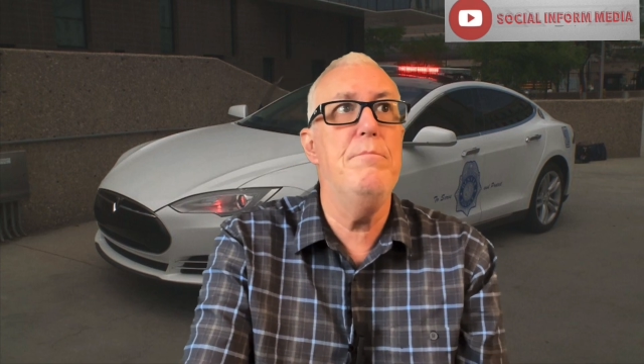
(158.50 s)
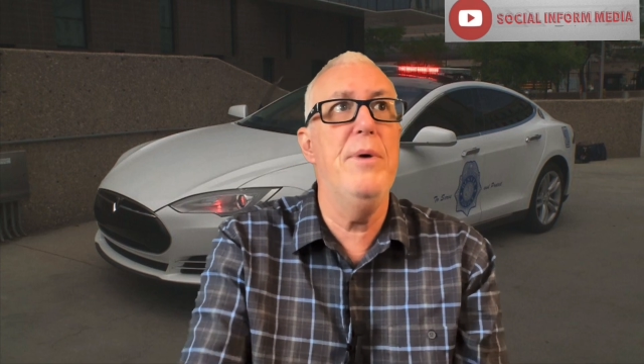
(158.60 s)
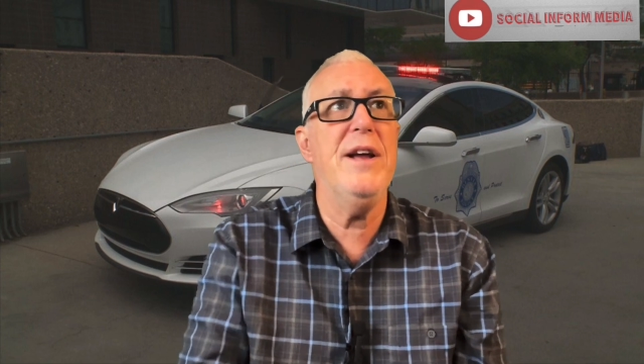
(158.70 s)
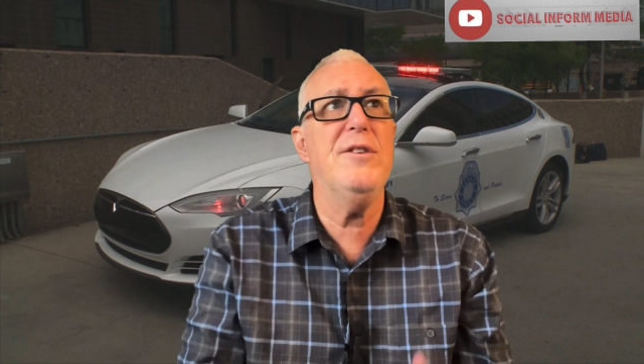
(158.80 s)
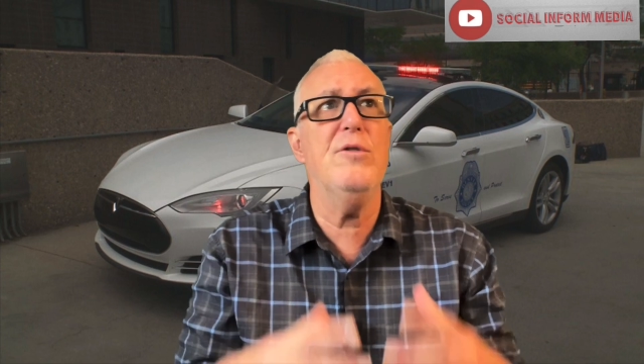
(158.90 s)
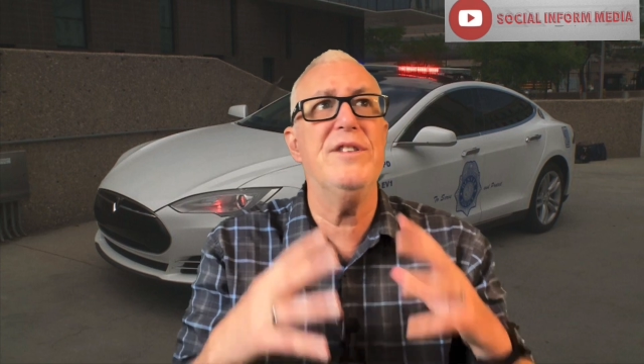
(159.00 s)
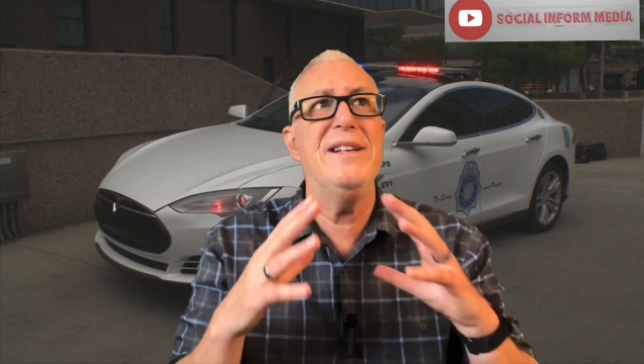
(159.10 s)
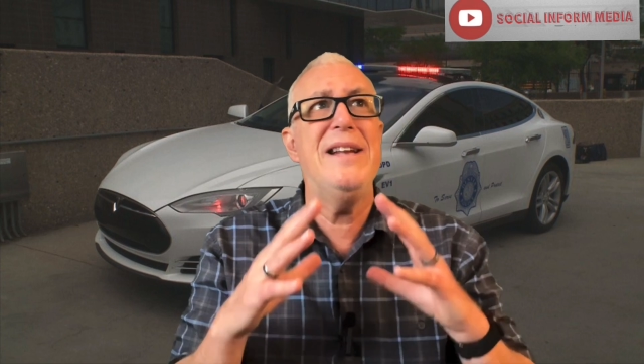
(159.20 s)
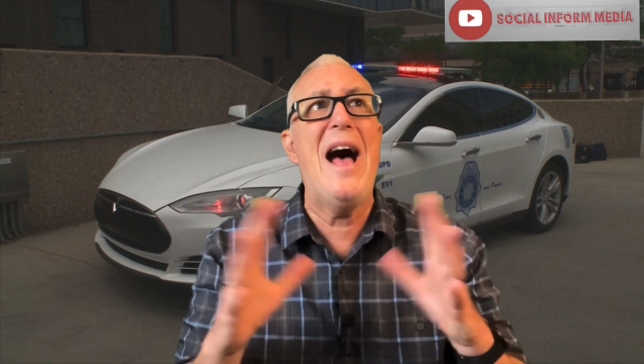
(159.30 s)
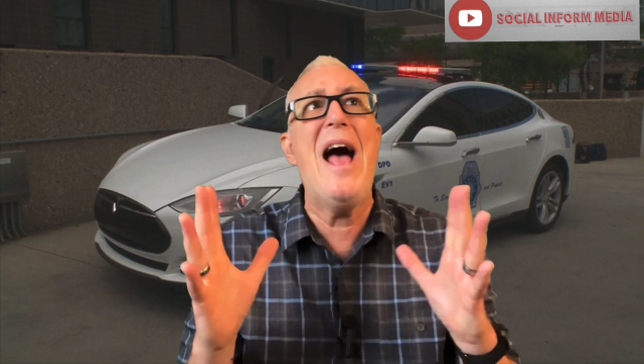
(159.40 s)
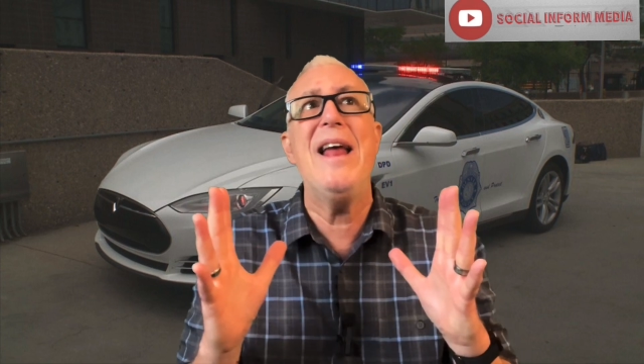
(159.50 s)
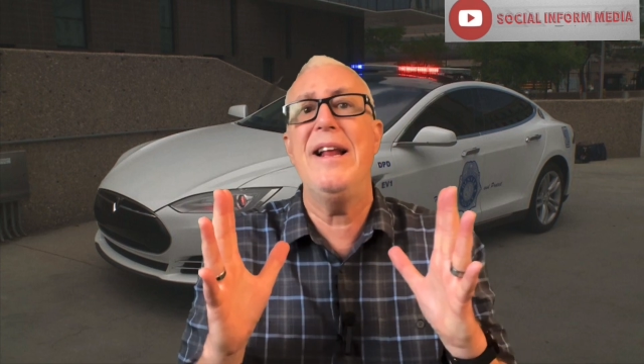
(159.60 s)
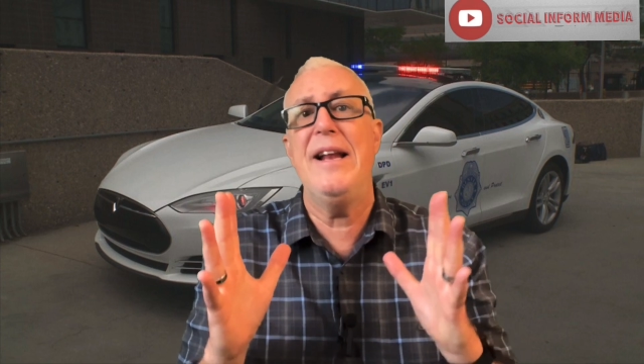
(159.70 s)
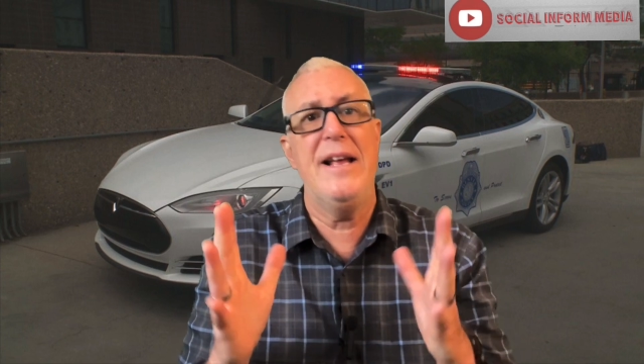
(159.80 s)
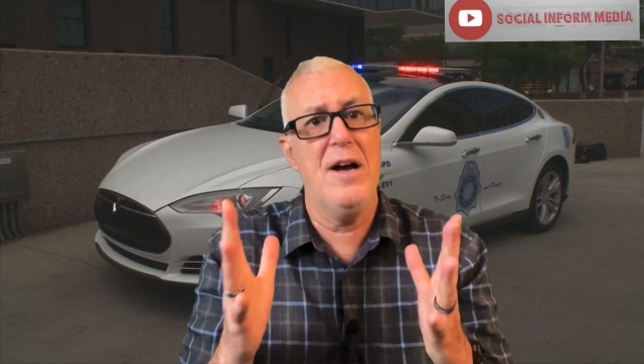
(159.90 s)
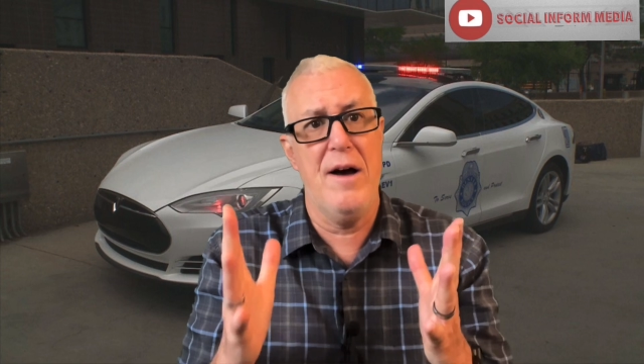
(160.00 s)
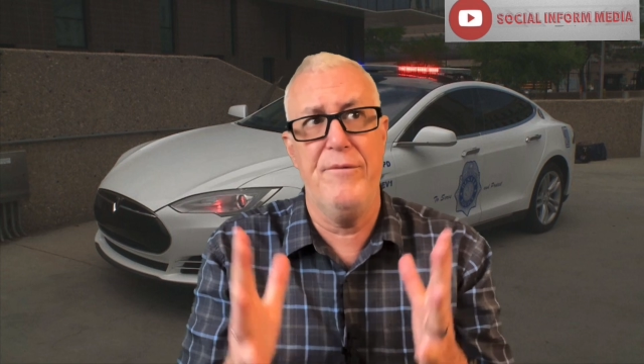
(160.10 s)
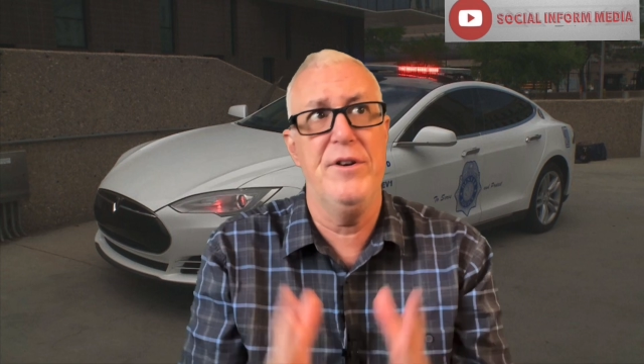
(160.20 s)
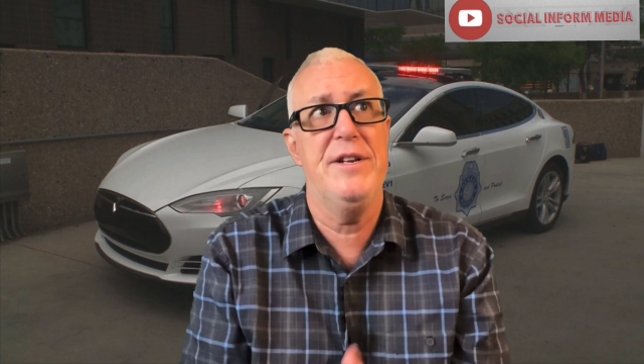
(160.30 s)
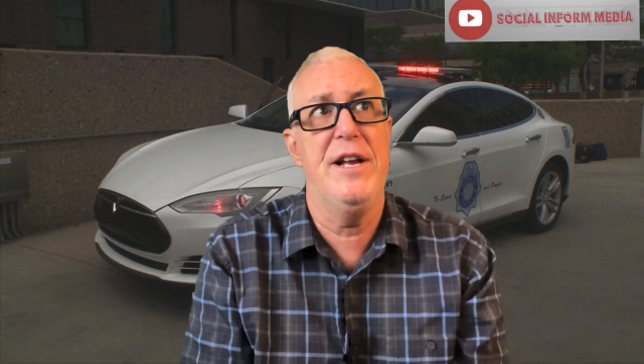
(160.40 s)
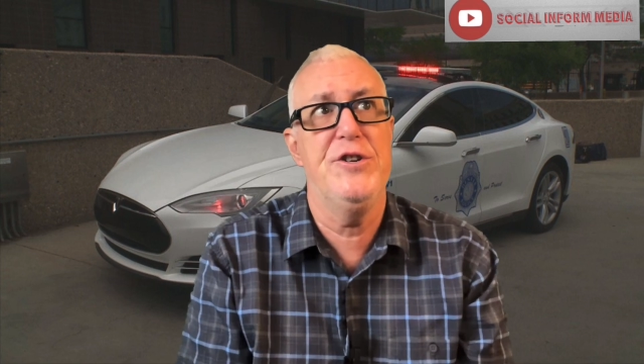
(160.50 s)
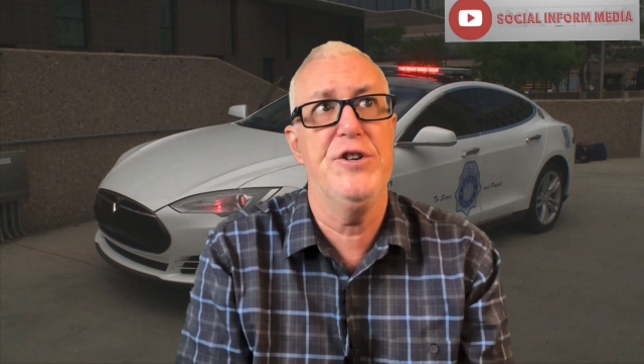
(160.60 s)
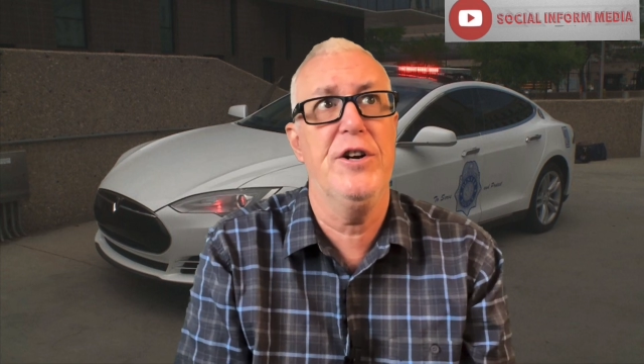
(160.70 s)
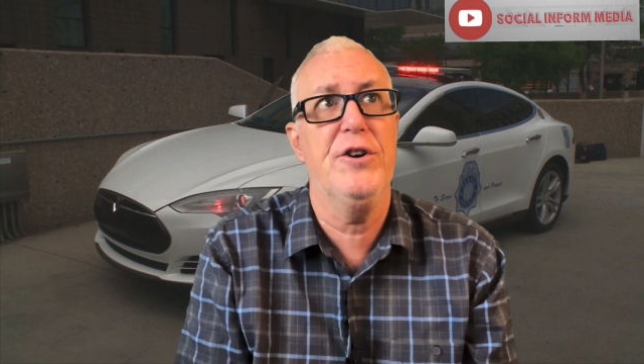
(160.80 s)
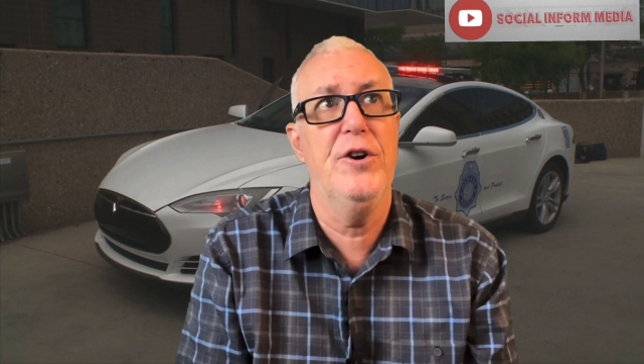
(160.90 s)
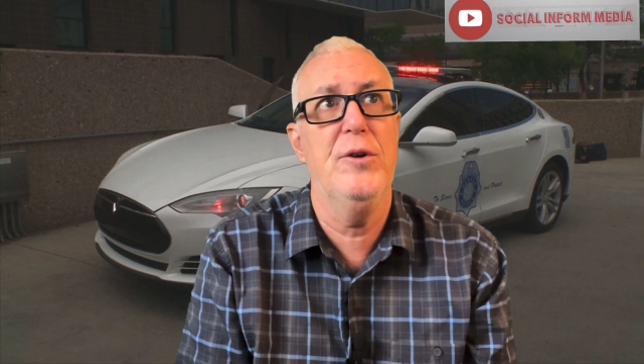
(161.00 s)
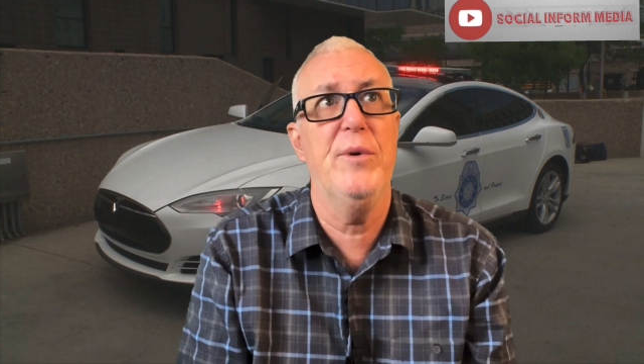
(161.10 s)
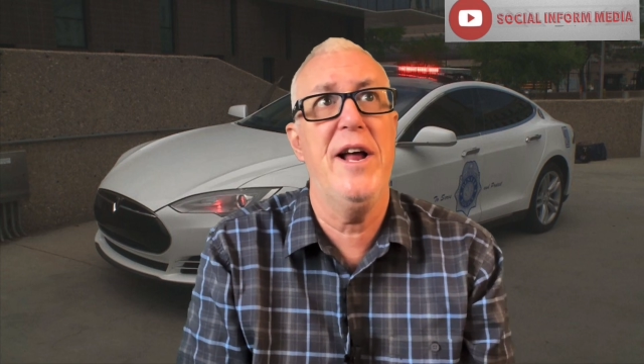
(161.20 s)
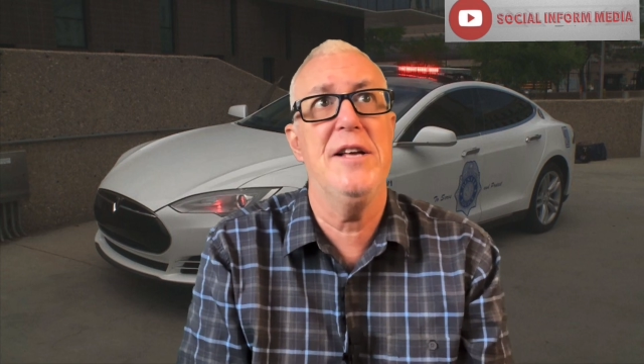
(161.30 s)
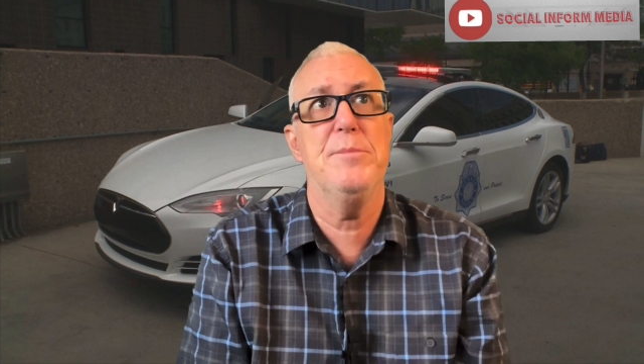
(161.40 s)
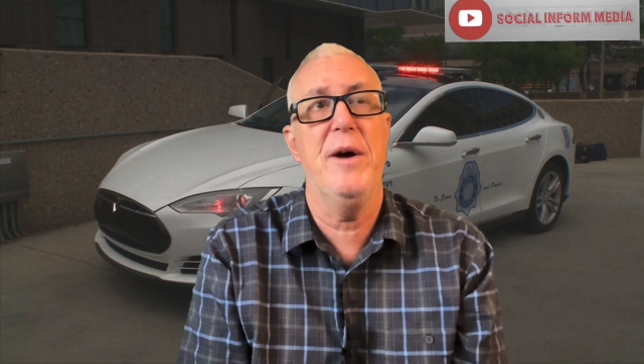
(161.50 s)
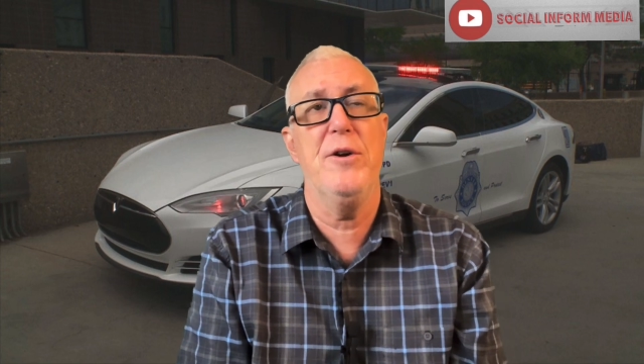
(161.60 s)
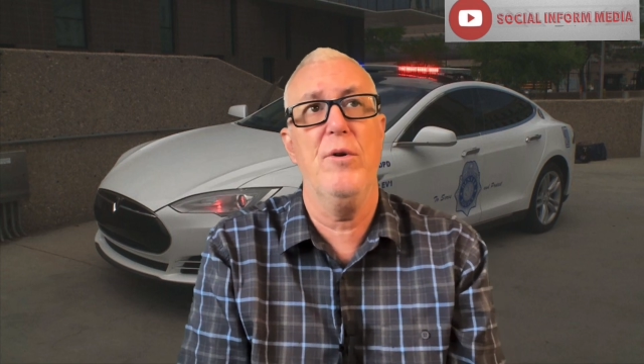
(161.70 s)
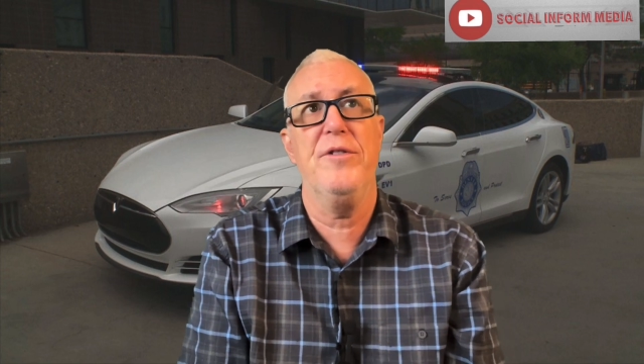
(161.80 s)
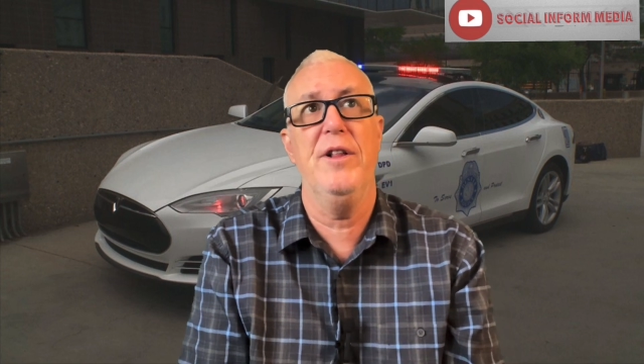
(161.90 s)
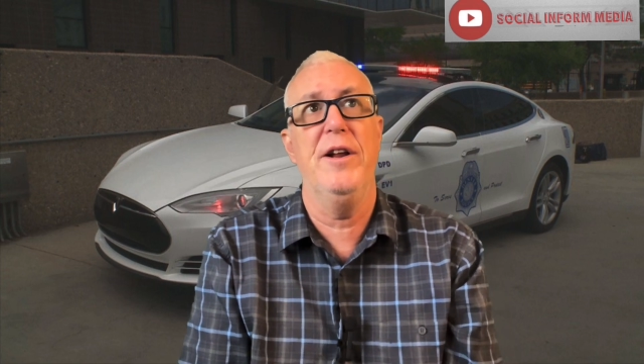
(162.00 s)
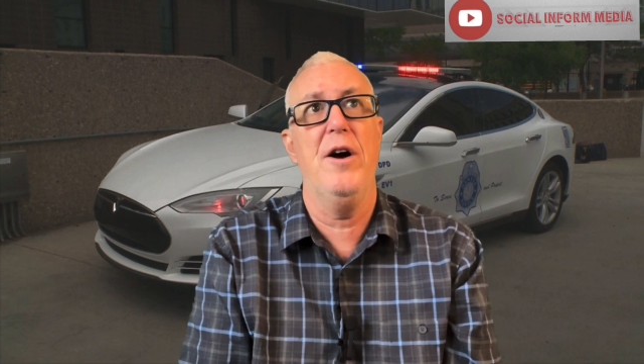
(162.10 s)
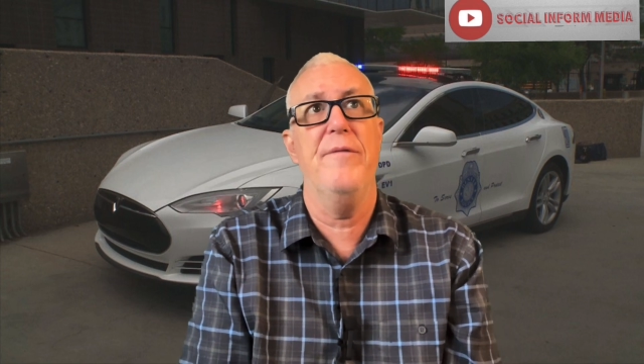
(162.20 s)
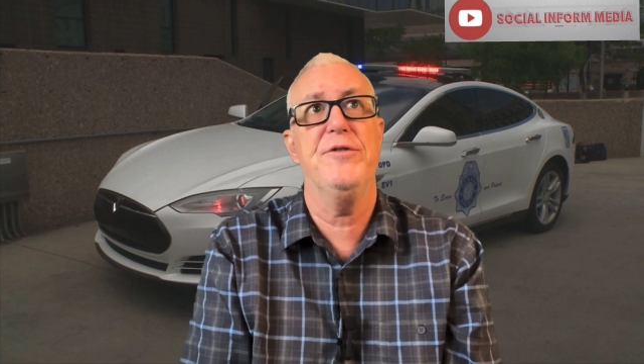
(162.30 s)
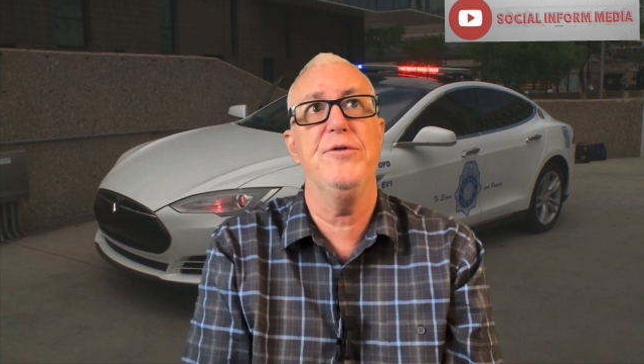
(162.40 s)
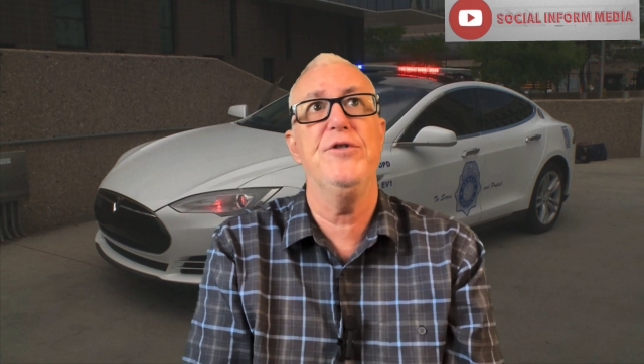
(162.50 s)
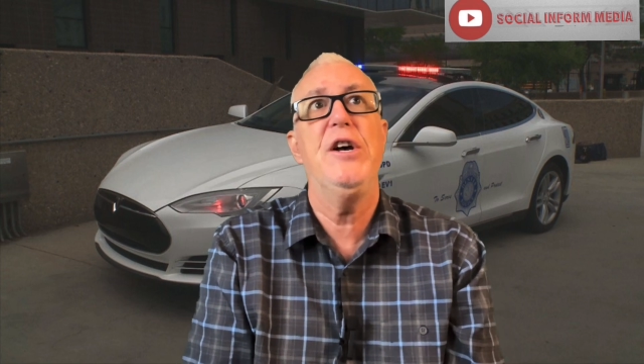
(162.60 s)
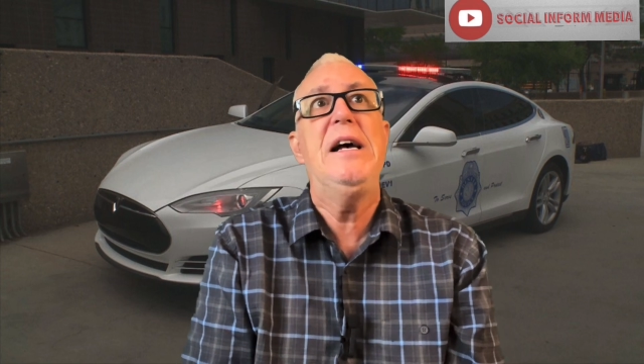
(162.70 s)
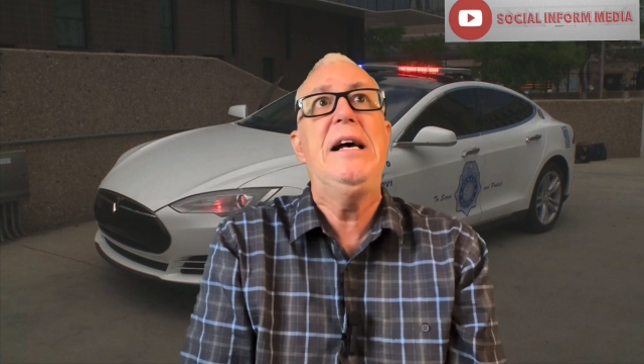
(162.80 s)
Bicknell denied any confrontation occurred when asked by Northglenn officers.